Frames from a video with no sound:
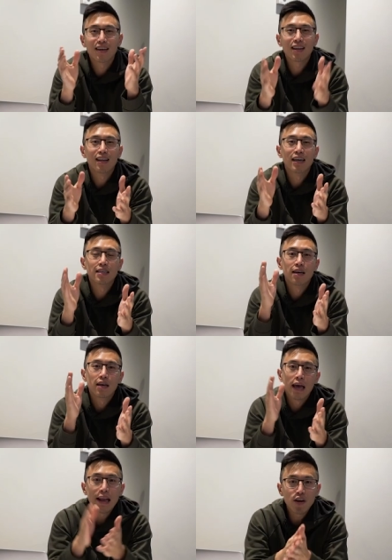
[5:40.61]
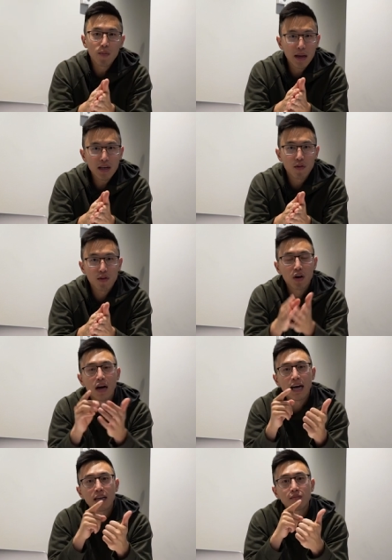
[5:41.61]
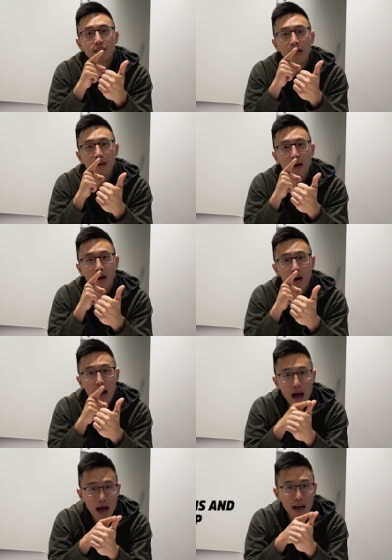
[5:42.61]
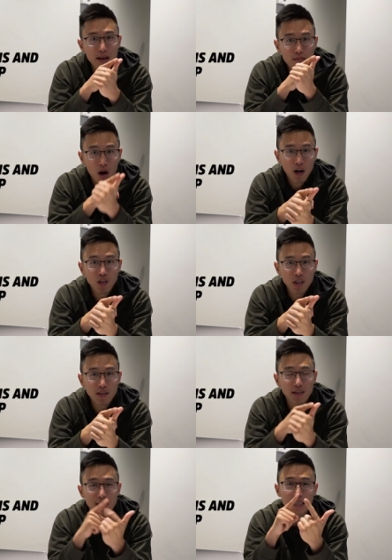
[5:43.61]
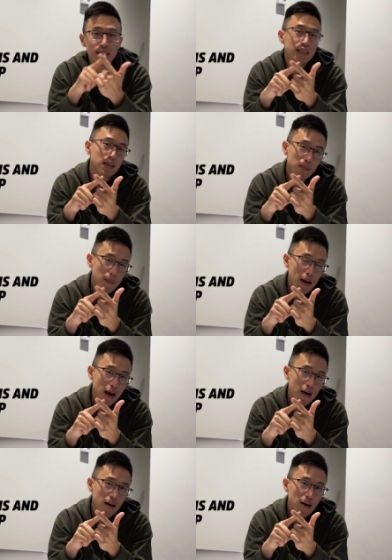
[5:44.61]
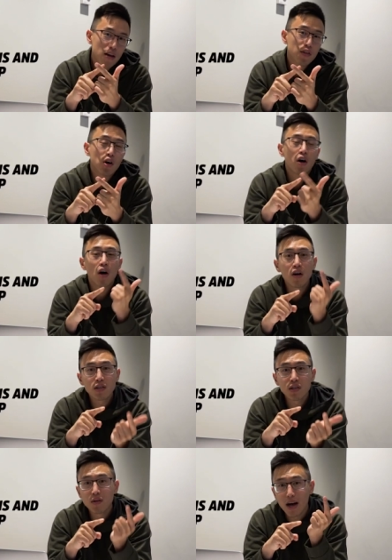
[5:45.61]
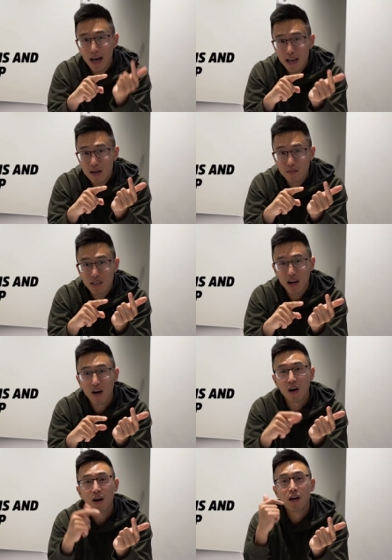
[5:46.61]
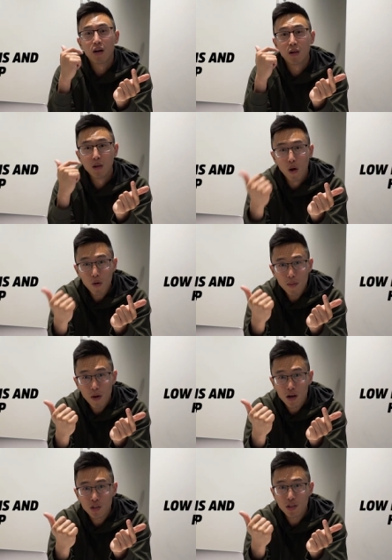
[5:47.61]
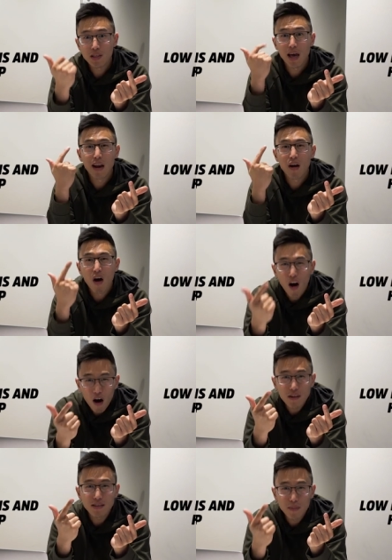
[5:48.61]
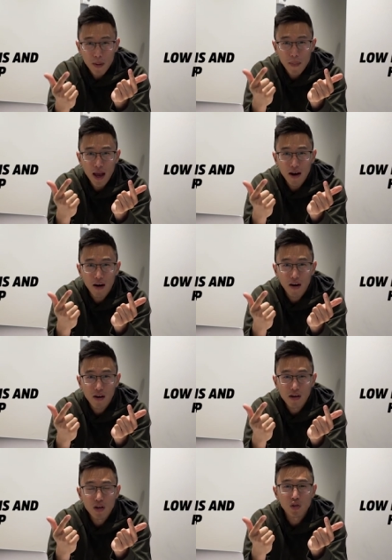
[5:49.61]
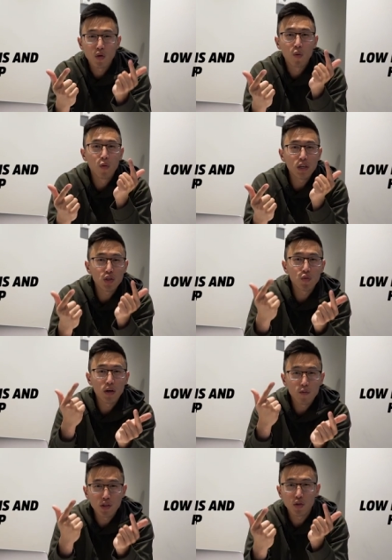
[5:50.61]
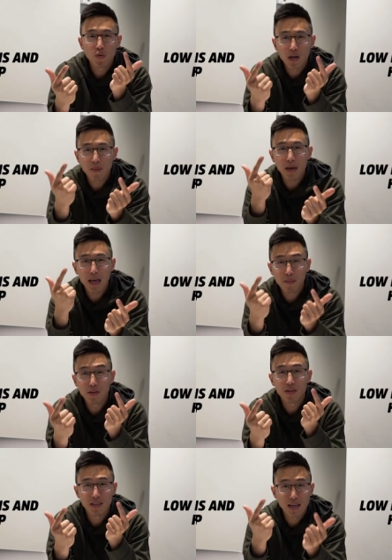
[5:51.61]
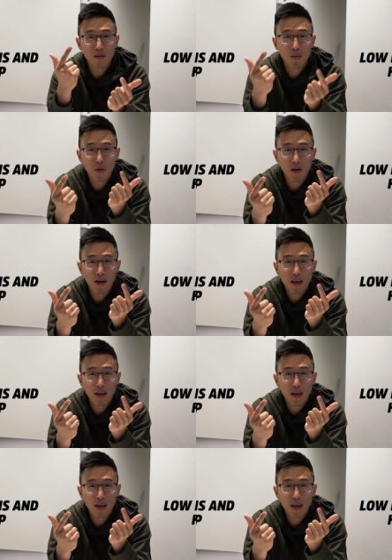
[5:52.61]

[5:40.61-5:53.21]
Nonetheless, in your menu, there are items that are high margins, easy to prepare. There are also items that are low in margins and hard to prepare. So which one would you want to be able to sell more?